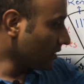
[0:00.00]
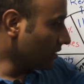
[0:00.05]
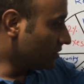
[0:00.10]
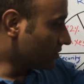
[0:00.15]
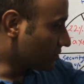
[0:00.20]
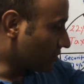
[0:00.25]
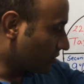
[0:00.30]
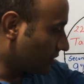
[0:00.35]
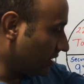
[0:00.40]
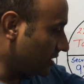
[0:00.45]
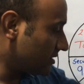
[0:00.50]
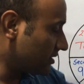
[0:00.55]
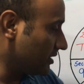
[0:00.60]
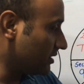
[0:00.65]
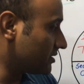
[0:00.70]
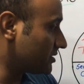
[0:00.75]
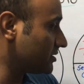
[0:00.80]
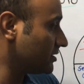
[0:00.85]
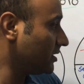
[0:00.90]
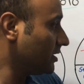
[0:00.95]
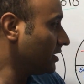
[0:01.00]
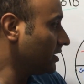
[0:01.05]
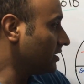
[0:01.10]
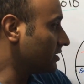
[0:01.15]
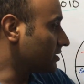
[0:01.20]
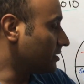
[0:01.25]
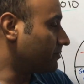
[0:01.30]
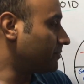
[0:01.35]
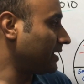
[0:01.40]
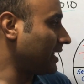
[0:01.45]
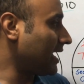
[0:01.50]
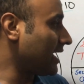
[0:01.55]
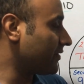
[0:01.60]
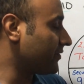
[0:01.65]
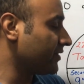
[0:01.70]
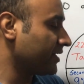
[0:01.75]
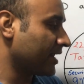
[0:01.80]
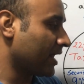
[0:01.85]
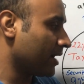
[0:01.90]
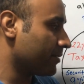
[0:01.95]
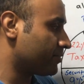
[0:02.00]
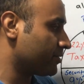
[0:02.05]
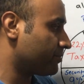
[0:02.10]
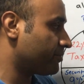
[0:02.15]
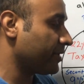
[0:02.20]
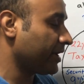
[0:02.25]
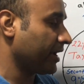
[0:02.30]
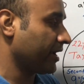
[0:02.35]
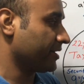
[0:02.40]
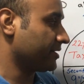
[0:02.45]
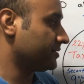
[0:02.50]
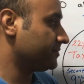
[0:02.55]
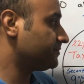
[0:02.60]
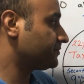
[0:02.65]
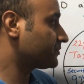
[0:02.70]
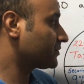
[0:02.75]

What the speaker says: So this is the plan that I prepared.